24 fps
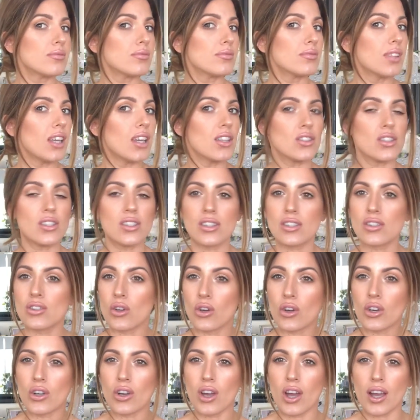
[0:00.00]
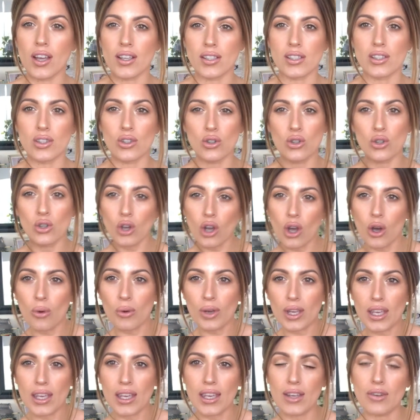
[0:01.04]
Yeah, it's just so nice and
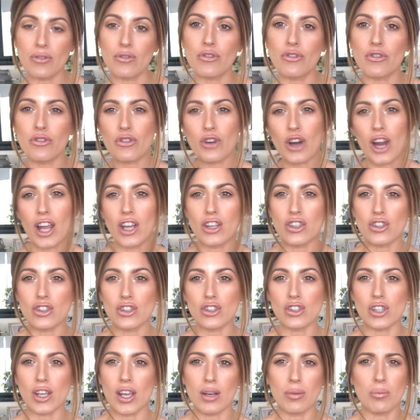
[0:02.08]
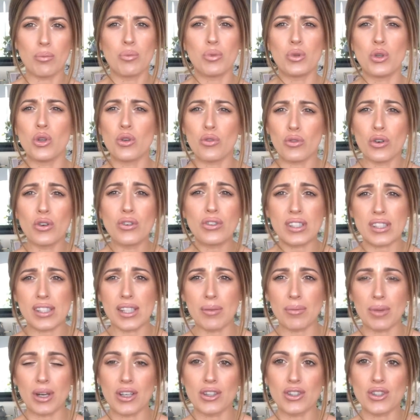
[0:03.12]
glowy and fresh and beautiful for
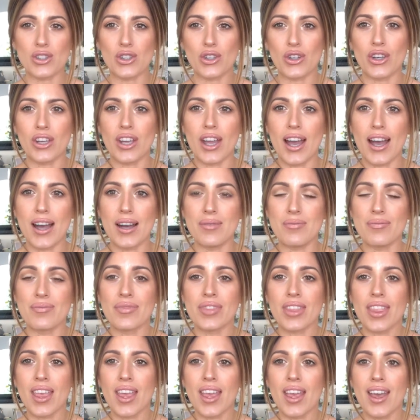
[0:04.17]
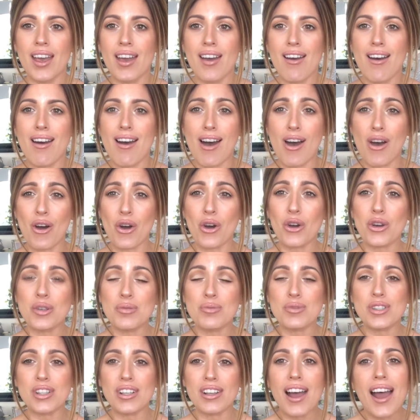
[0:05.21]
summer. So I
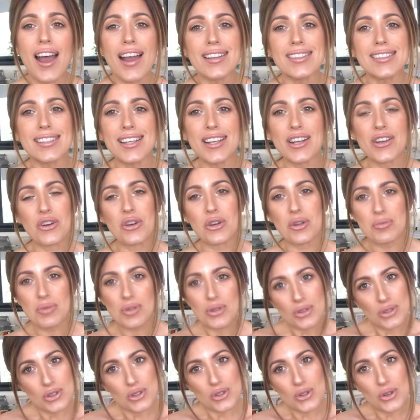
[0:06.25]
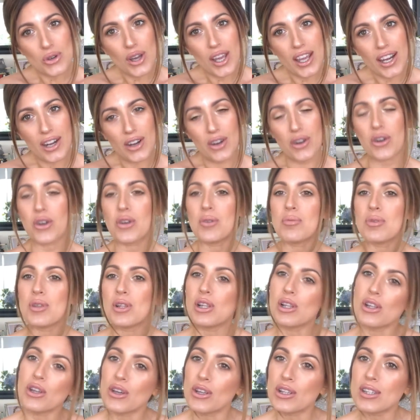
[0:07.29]
hope you liked it, and I hope you enjoyed, and I hope you
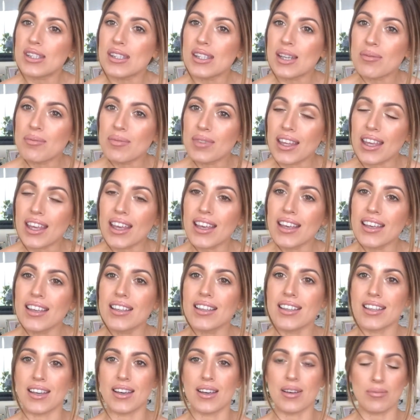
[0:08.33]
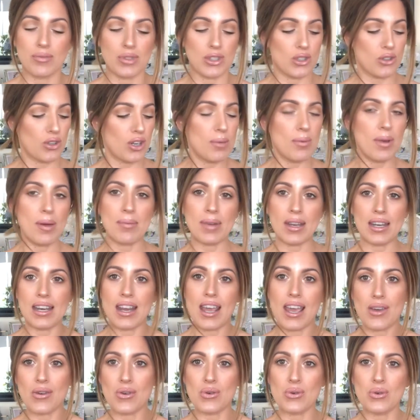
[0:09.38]
learned something. Sorry about my
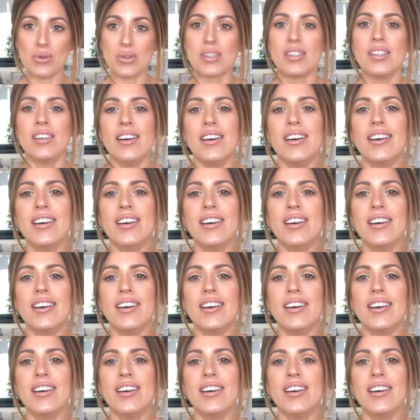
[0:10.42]
nails.